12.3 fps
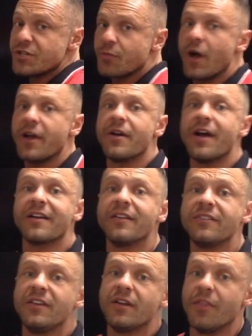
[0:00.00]
which is why you're not
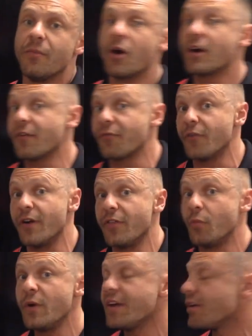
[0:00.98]
going to see it on the market for
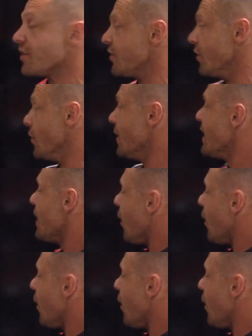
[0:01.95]
another week or two,